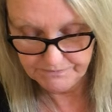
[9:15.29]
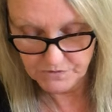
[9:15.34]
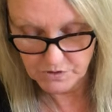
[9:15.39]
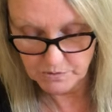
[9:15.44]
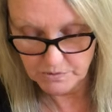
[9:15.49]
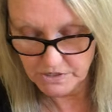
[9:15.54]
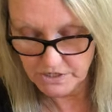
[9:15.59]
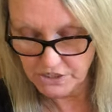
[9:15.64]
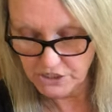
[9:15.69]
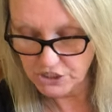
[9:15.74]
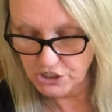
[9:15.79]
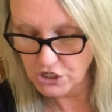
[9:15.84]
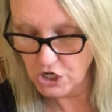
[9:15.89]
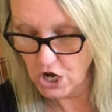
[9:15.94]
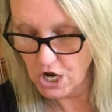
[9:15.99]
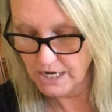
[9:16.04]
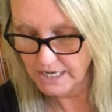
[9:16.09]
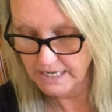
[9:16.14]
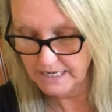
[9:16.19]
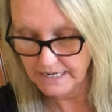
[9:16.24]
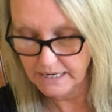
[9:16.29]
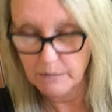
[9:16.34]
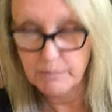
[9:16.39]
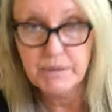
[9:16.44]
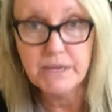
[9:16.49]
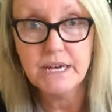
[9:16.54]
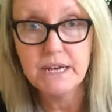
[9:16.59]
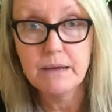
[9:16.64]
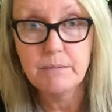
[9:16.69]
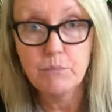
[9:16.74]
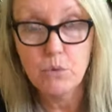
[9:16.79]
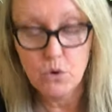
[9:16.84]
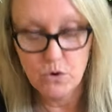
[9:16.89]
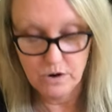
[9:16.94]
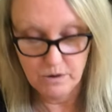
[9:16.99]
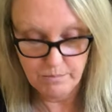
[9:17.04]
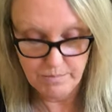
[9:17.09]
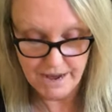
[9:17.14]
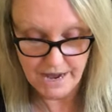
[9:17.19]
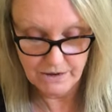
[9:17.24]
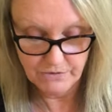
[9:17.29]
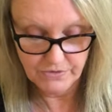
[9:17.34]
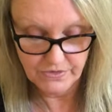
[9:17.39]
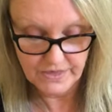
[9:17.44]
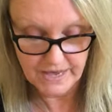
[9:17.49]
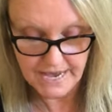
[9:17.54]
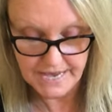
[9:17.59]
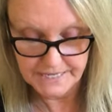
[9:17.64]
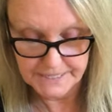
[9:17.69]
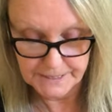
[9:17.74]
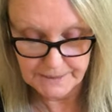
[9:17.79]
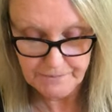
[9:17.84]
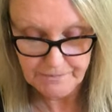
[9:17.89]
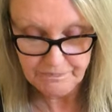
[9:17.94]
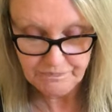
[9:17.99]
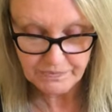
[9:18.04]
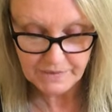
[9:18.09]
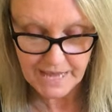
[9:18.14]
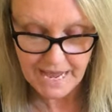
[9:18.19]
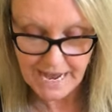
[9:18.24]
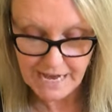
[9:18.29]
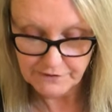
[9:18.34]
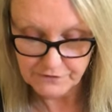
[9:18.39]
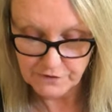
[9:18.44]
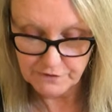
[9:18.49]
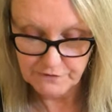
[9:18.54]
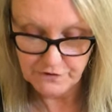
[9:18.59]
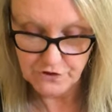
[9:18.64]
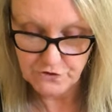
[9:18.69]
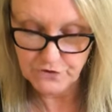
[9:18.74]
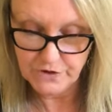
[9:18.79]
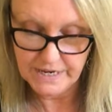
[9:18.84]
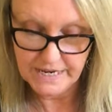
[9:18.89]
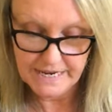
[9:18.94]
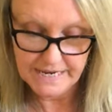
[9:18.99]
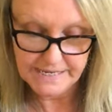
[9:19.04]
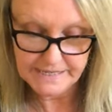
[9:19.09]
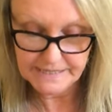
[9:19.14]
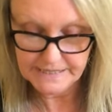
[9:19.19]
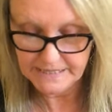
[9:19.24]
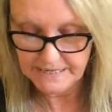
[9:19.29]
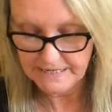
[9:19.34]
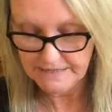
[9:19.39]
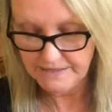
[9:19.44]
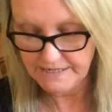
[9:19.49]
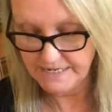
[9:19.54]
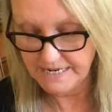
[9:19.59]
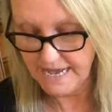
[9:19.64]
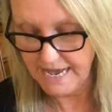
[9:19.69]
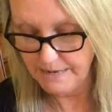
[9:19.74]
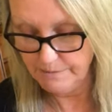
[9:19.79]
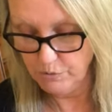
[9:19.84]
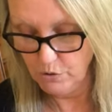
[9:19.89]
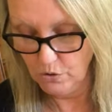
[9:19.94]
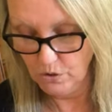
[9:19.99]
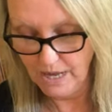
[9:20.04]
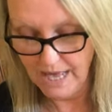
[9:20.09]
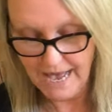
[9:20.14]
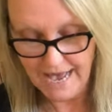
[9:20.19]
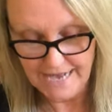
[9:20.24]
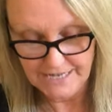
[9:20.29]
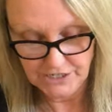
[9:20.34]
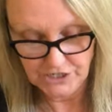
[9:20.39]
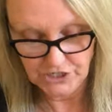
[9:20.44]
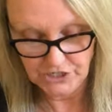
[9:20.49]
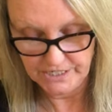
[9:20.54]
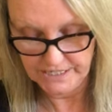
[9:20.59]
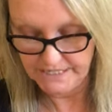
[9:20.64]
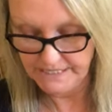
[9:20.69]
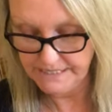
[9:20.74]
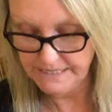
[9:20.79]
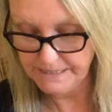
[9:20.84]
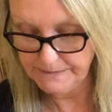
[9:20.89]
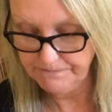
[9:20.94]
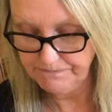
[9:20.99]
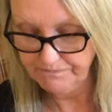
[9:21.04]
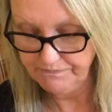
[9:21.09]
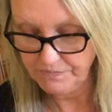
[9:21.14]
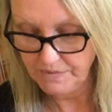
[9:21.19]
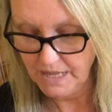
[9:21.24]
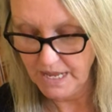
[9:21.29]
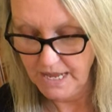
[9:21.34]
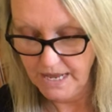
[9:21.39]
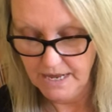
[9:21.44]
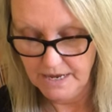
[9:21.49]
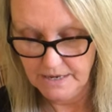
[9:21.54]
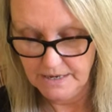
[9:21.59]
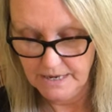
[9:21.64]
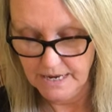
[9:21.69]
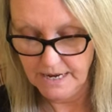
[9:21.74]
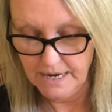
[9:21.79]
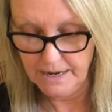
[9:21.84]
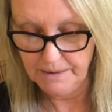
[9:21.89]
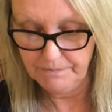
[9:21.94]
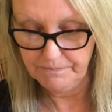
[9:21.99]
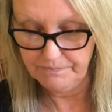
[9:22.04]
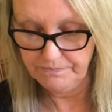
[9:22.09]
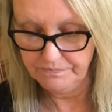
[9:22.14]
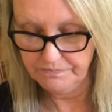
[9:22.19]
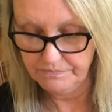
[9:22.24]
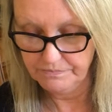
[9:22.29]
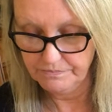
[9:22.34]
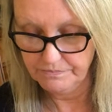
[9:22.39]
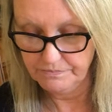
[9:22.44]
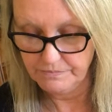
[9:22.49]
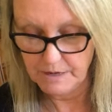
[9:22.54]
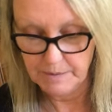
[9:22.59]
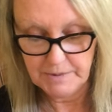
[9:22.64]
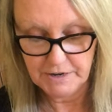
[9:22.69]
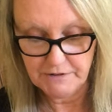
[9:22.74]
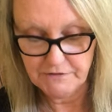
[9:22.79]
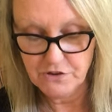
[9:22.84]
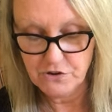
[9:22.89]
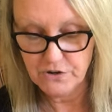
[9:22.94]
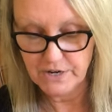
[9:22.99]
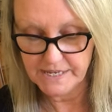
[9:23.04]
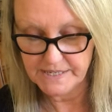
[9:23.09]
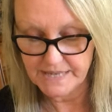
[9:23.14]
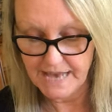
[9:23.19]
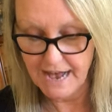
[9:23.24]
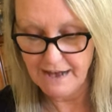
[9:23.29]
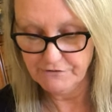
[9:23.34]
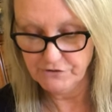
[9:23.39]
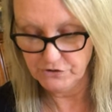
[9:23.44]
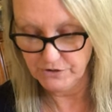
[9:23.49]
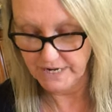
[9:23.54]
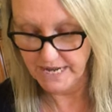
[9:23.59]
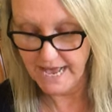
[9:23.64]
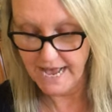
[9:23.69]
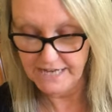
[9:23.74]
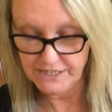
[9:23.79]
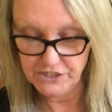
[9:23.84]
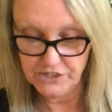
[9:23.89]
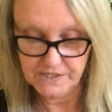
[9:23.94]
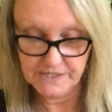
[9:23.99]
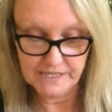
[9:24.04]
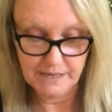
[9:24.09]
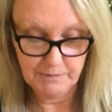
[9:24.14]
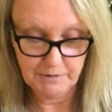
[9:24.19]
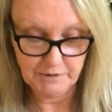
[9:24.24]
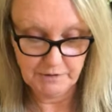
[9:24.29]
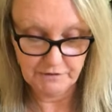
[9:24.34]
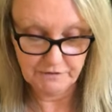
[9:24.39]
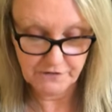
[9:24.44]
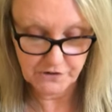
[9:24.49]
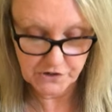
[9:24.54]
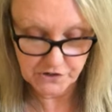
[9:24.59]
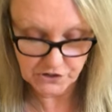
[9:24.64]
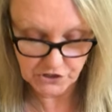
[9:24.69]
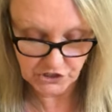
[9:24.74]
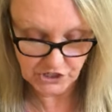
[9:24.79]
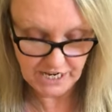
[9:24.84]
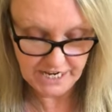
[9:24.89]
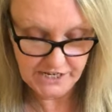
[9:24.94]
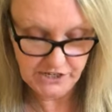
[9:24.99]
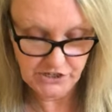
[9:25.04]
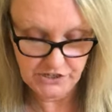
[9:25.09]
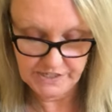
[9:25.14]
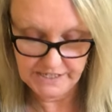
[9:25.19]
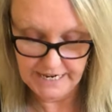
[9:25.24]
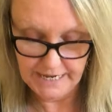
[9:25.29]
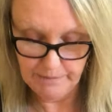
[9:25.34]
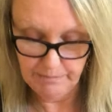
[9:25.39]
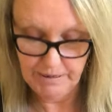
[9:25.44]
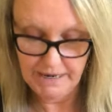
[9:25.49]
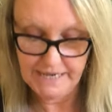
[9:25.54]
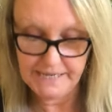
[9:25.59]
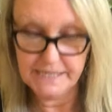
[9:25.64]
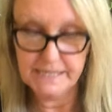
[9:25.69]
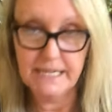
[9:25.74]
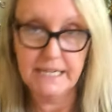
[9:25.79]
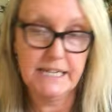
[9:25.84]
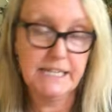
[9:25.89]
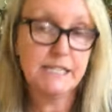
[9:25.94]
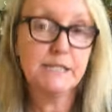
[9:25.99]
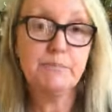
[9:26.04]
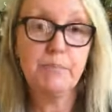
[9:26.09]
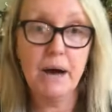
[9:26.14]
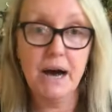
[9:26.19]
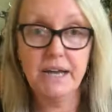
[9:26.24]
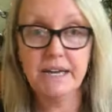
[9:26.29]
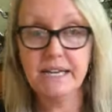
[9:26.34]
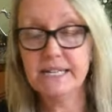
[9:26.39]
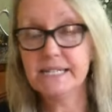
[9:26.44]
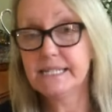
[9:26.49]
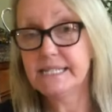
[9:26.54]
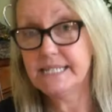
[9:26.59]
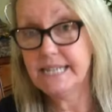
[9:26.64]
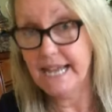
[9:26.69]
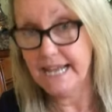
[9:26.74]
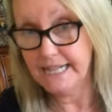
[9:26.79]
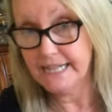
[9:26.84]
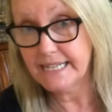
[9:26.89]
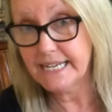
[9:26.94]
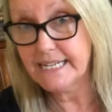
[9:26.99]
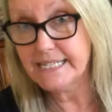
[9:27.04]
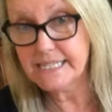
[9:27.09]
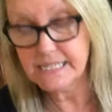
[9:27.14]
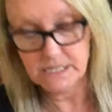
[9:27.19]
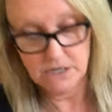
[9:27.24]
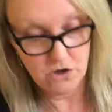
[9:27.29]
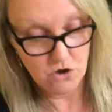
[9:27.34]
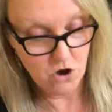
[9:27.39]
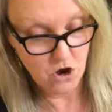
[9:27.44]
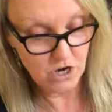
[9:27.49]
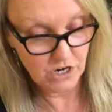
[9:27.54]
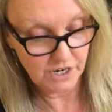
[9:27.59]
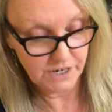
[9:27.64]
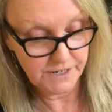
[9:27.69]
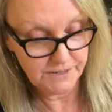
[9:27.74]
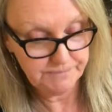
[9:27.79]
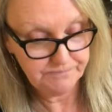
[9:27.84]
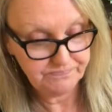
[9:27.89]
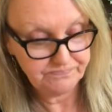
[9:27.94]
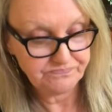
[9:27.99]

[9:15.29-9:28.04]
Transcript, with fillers: So we're going to talk a little bit more about that. After a few days, the tadpole hatches um, I mean, a few days after it hatches, some of the first changes take place in its body. Its tail gets longer.